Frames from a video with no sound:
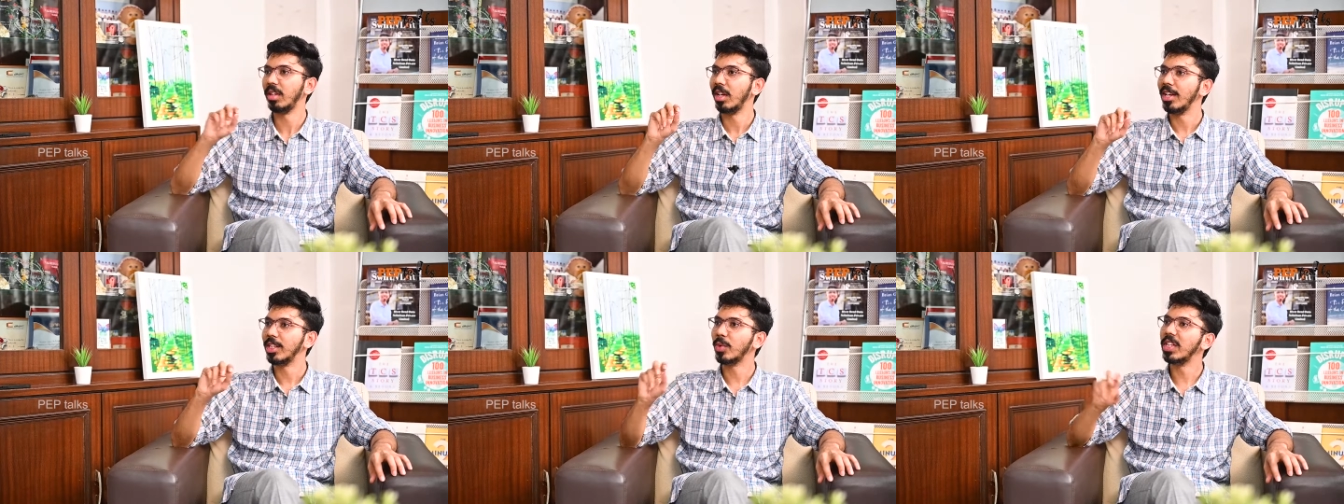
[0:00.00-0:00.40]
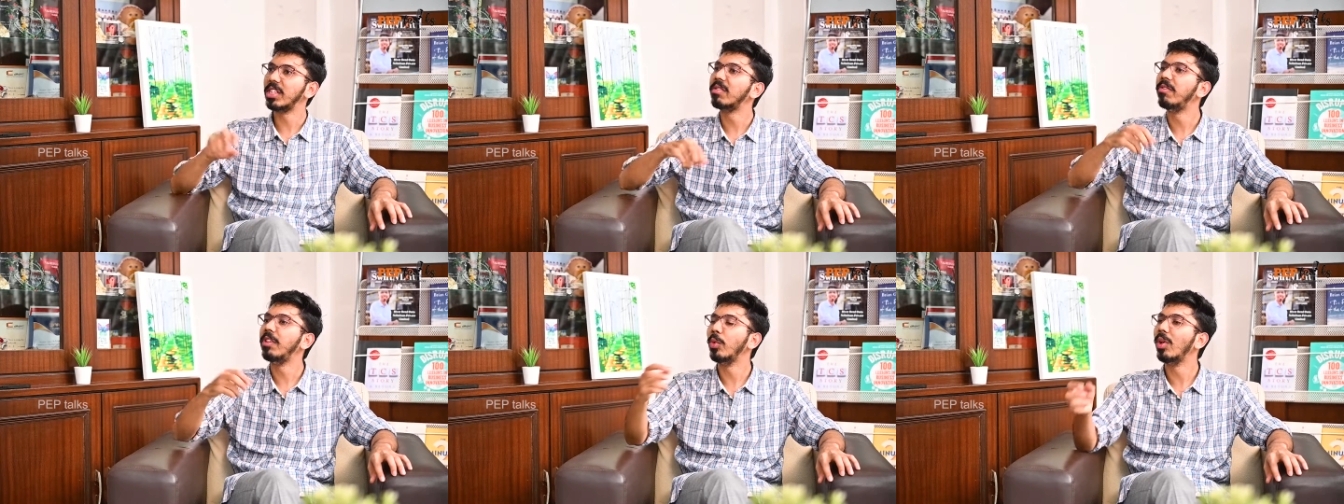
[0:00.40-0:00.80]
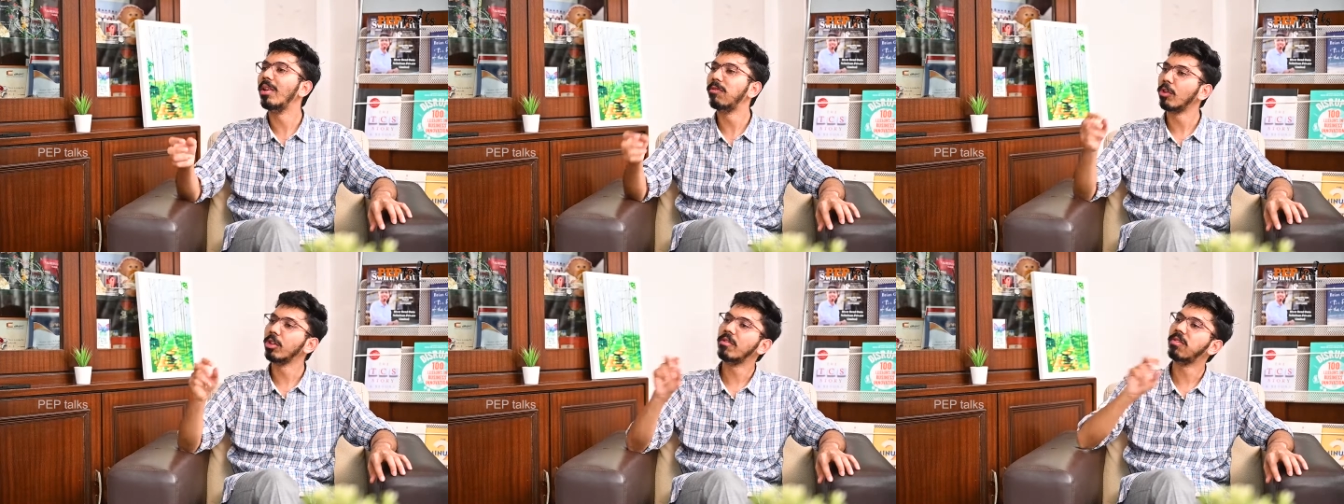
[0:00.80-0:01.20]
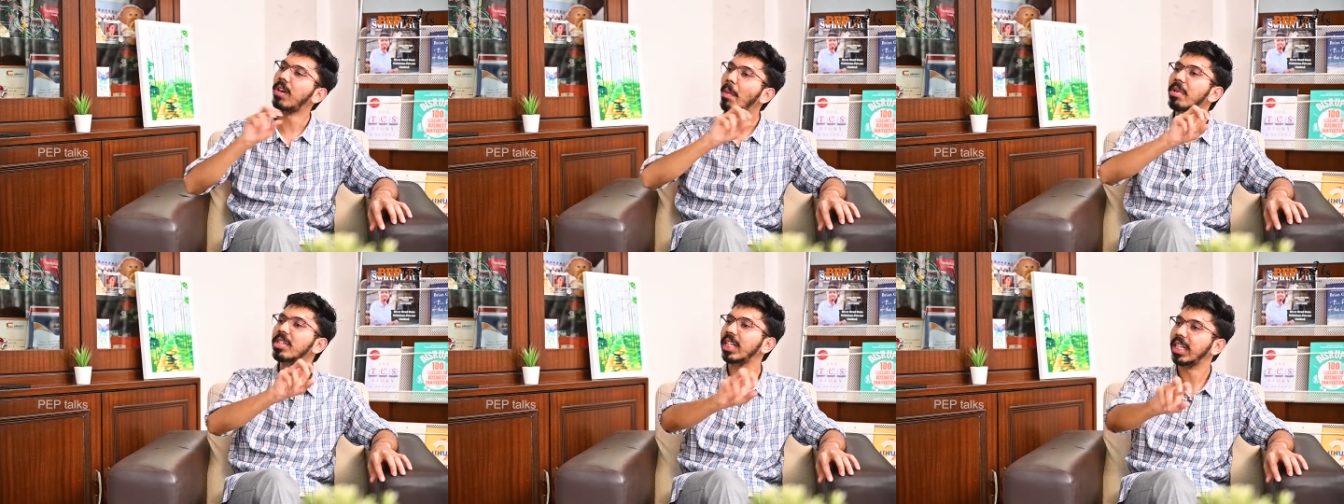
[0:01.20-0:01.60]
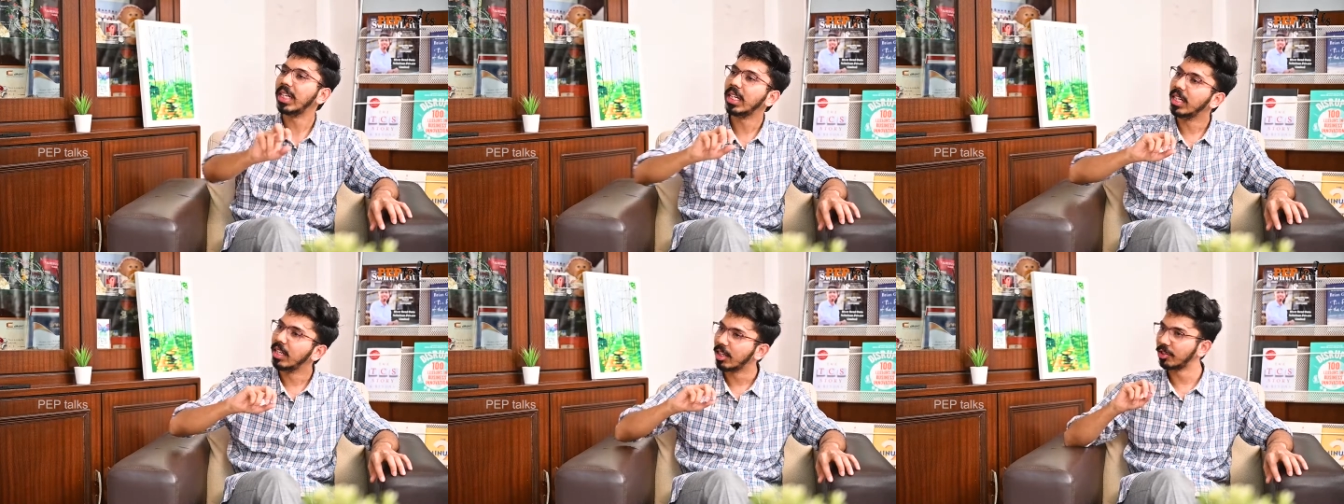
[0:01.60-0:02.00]
So it's fuel for the
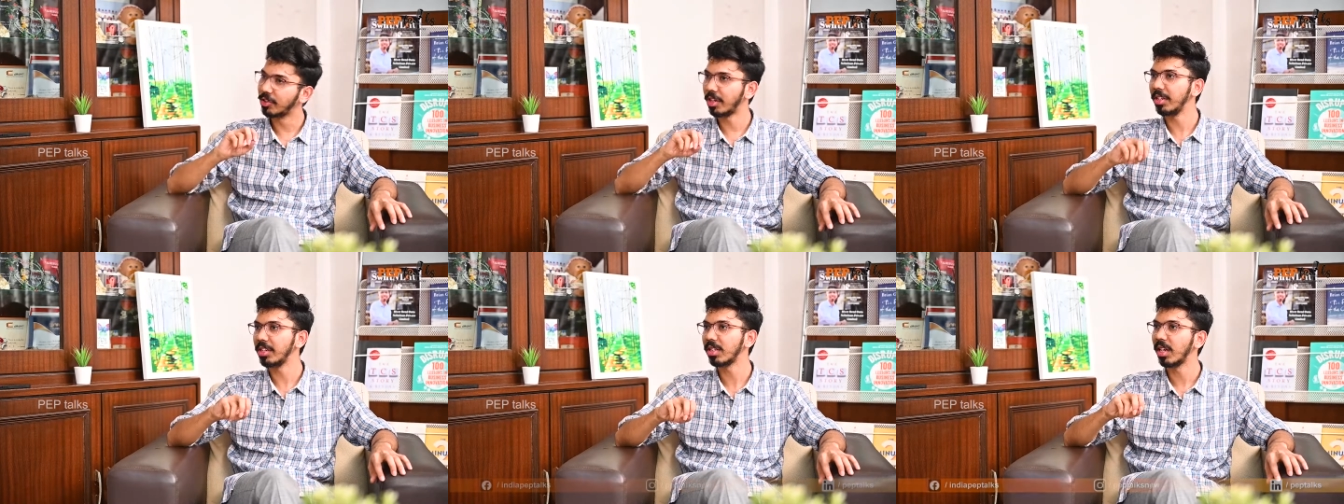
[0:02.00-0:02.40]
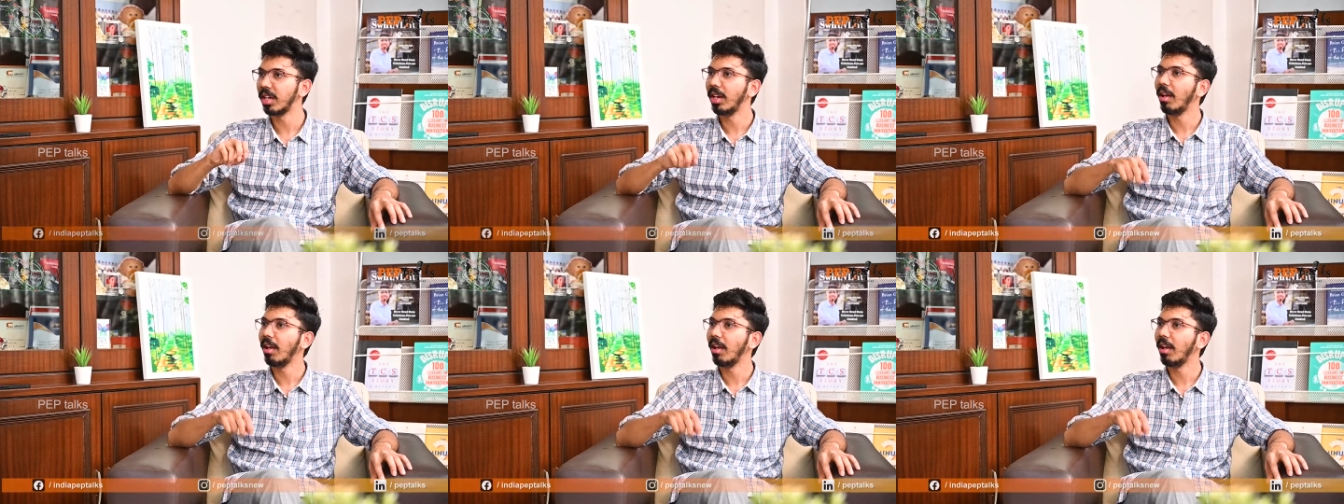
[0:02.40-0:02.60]
pharmaceutical industries.